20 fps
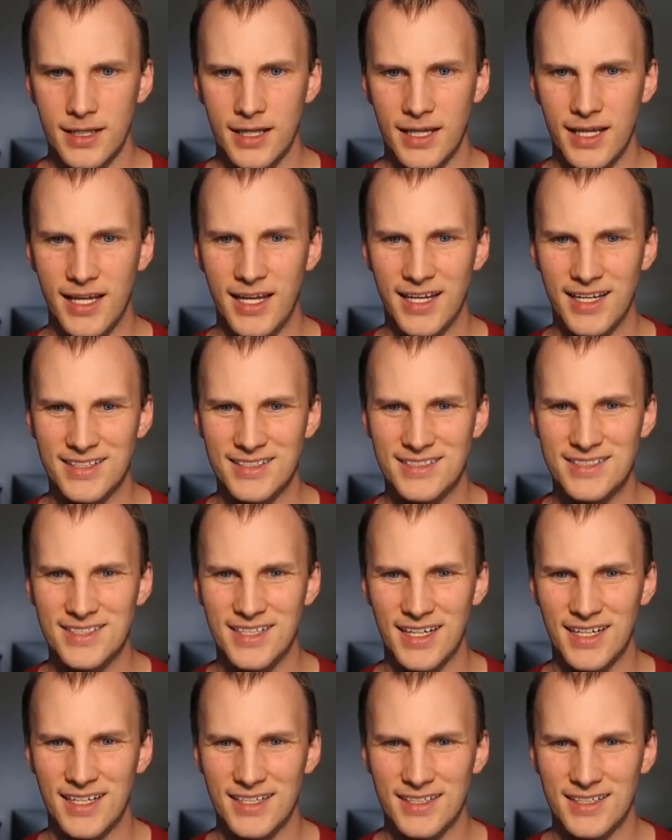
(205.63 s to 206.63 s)
And
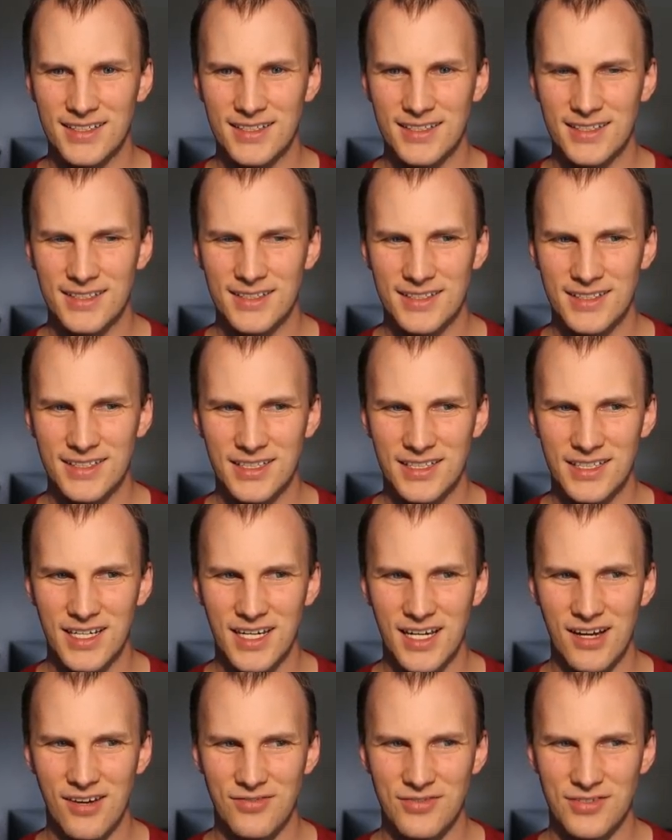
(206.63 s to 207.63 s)
uh, and
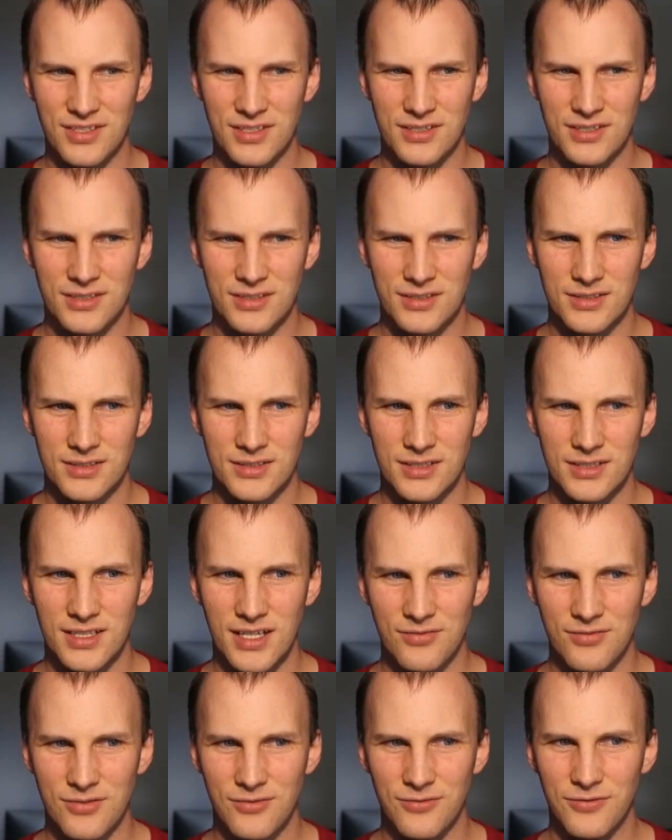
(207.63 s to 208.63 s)
you have to you
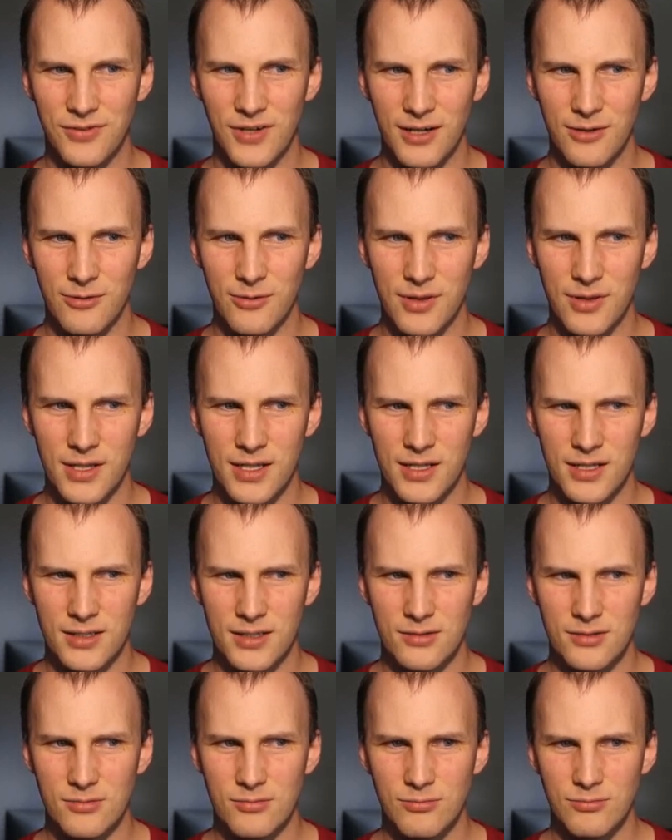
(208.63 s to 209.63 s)
have to fight with it.
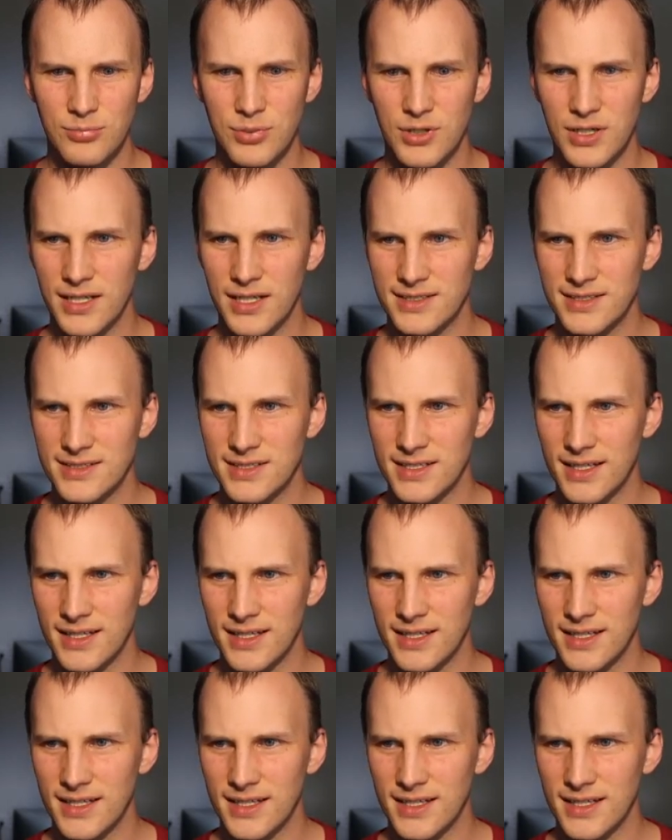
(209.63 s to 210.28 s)
But